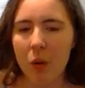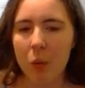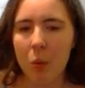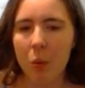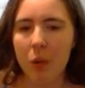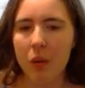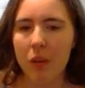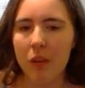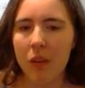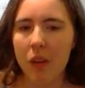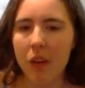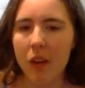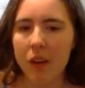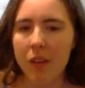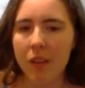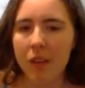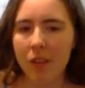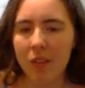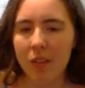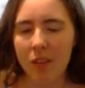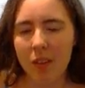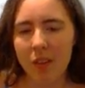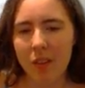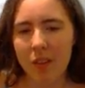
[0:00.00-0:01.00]
with
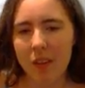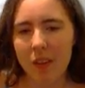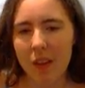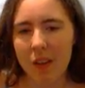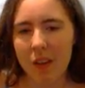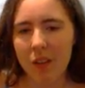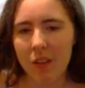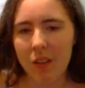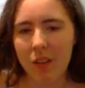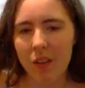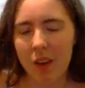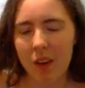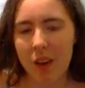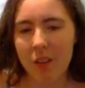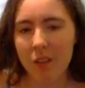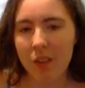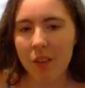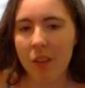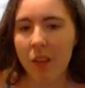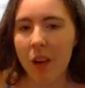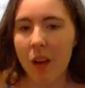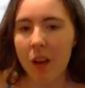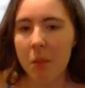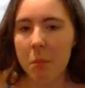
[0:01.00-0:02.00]
Titans and that doesn't have a
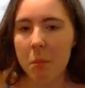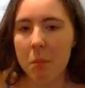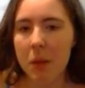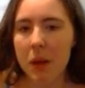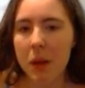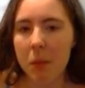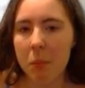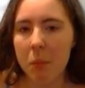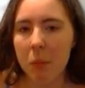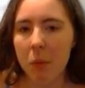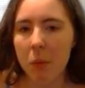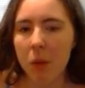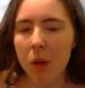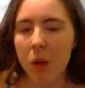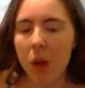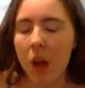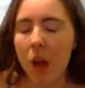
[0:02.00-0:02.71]
lot of people.